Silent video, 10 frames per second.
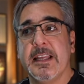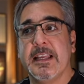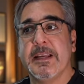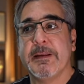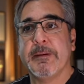
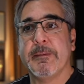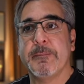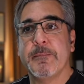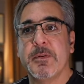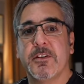
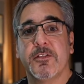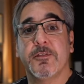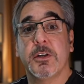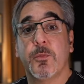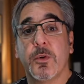And because
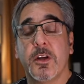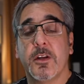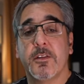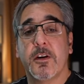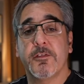of
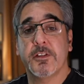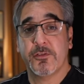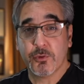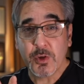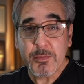the
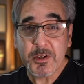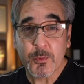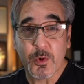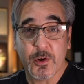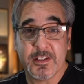
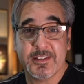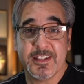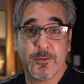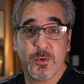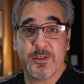streaming
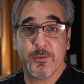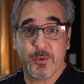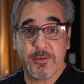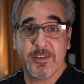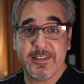royalty, and
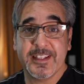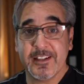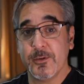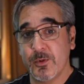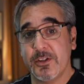we've been
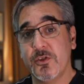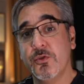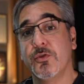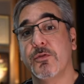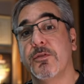dealing with
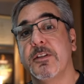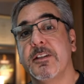YouTube,